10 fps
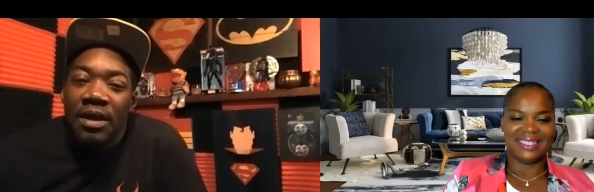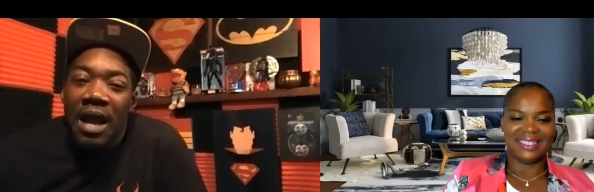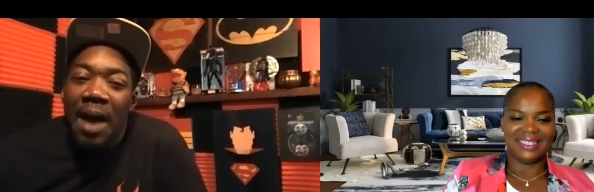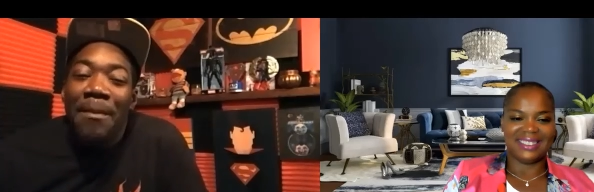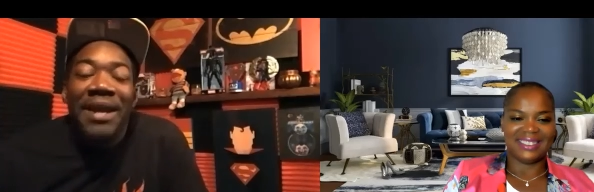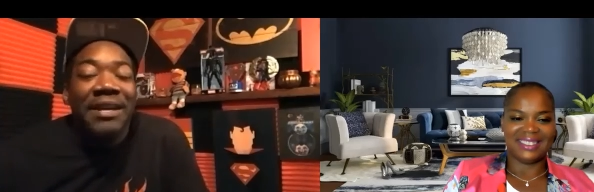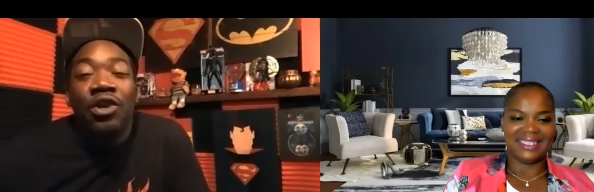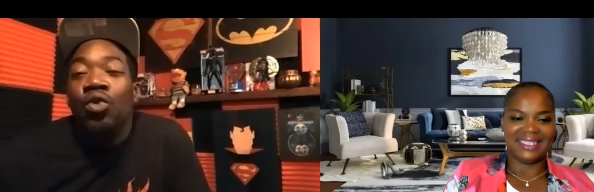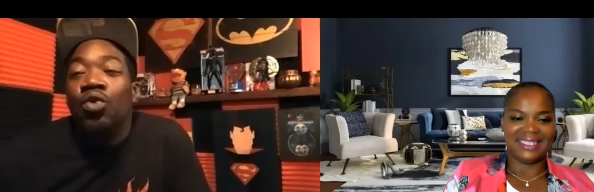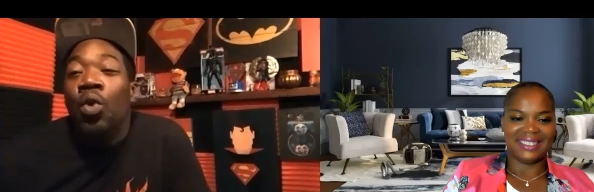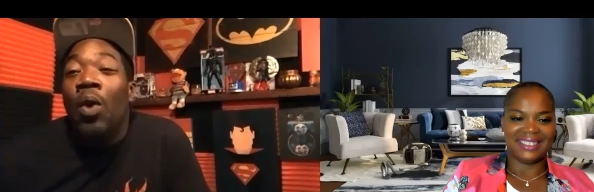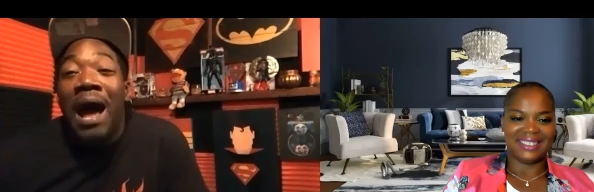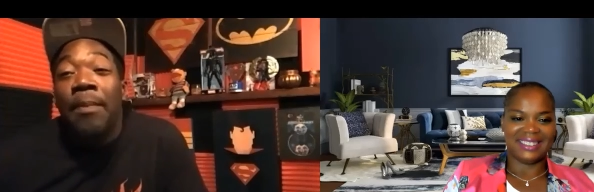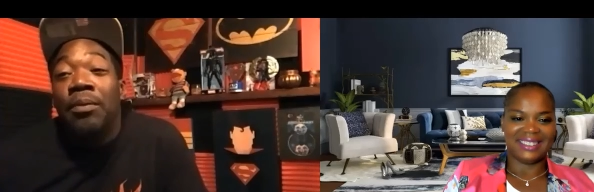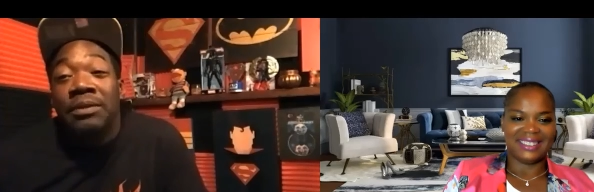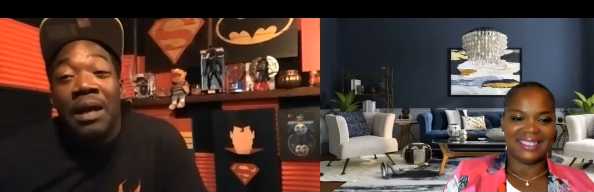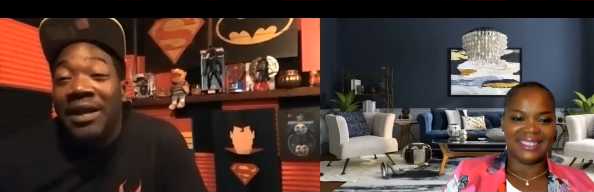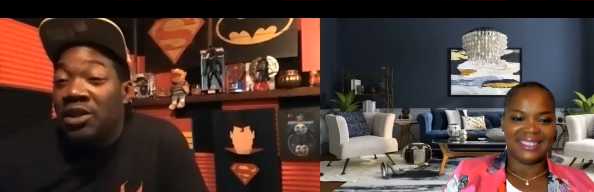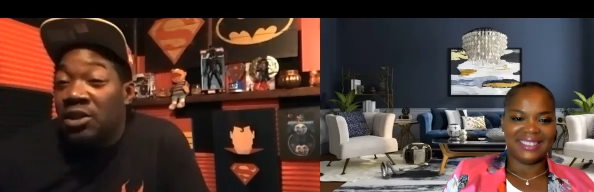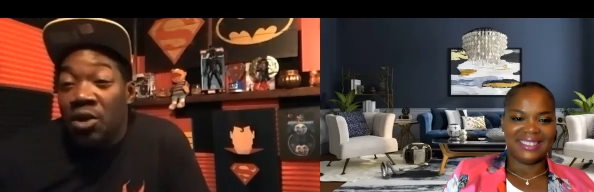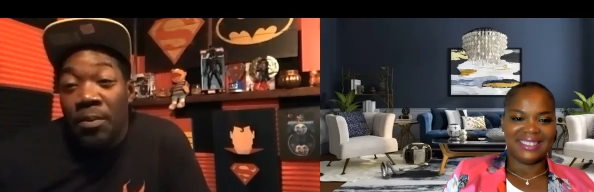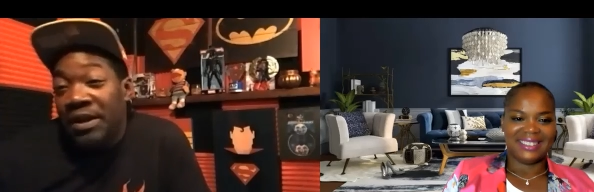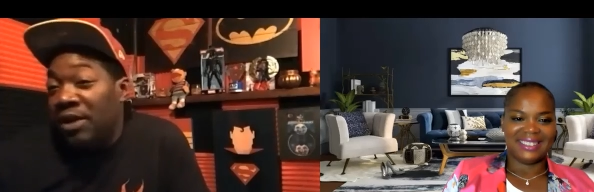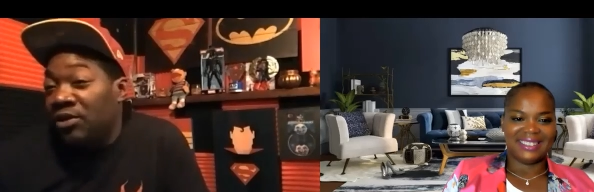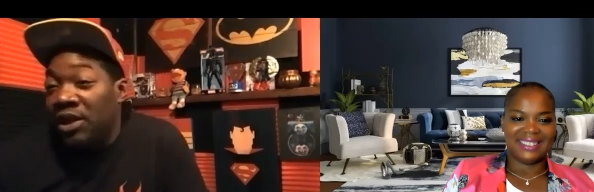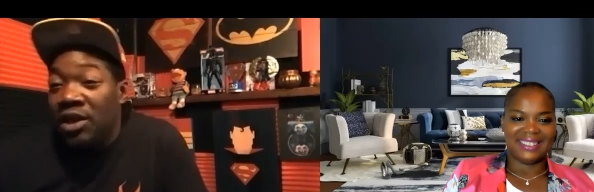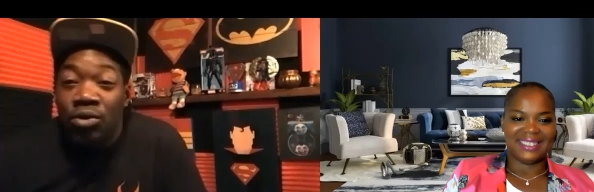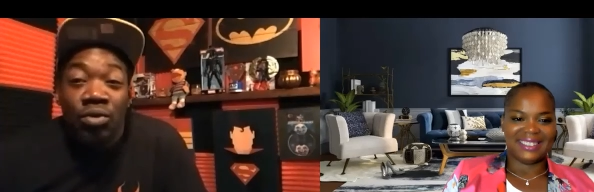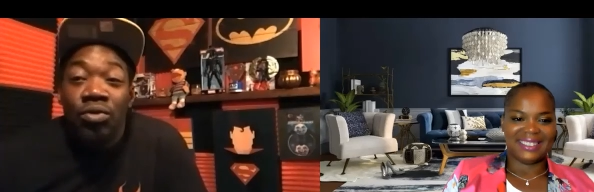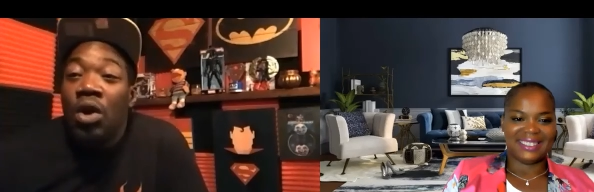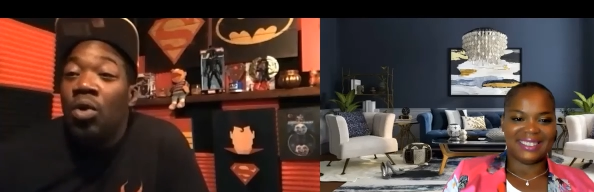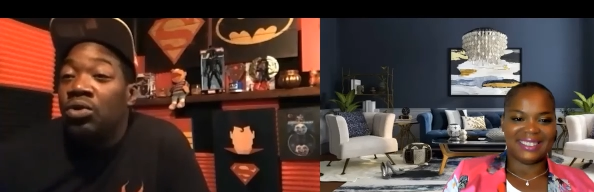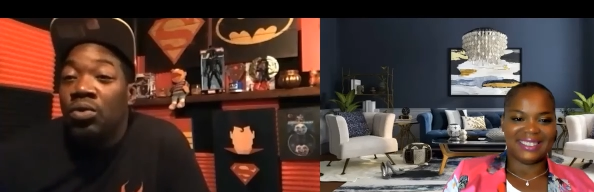Speaker 1: I might not do no albums. I might just start putting out singles. Who knows?